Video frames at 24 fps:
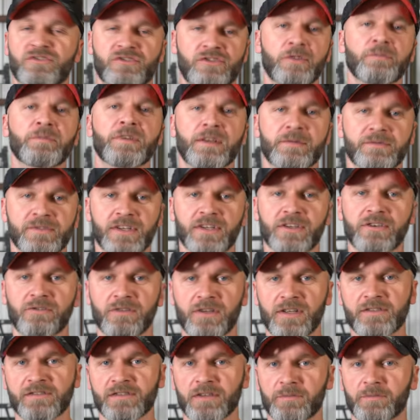sometimes I
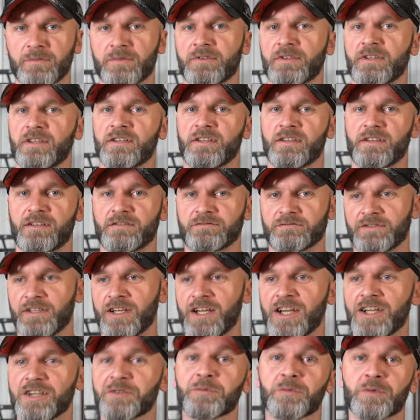create something that
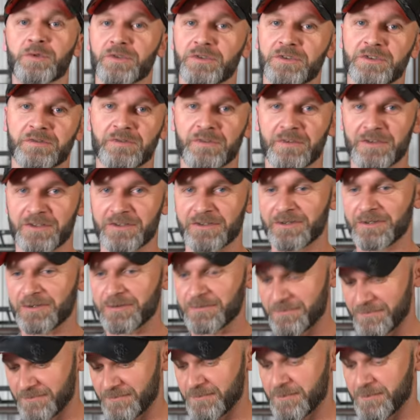I'm really fond of.